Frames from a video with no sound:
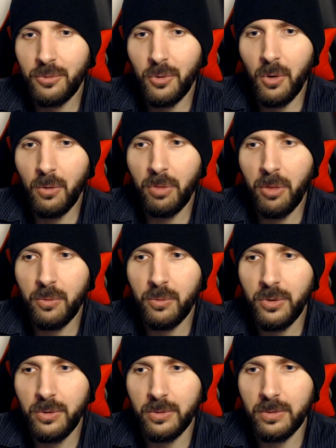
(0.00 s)
Broke the
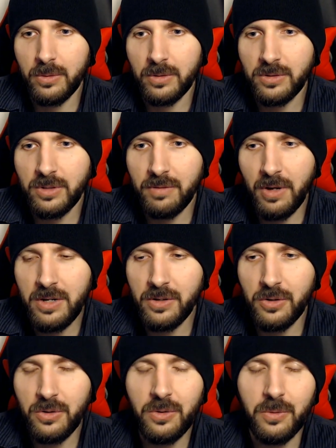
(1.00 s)
rules.
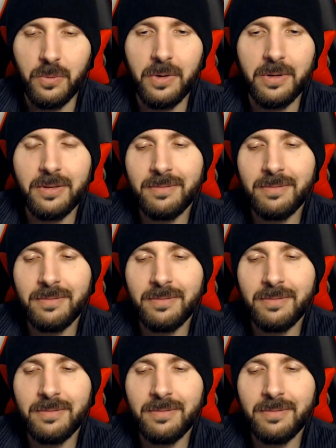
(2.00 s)
Invented new ones.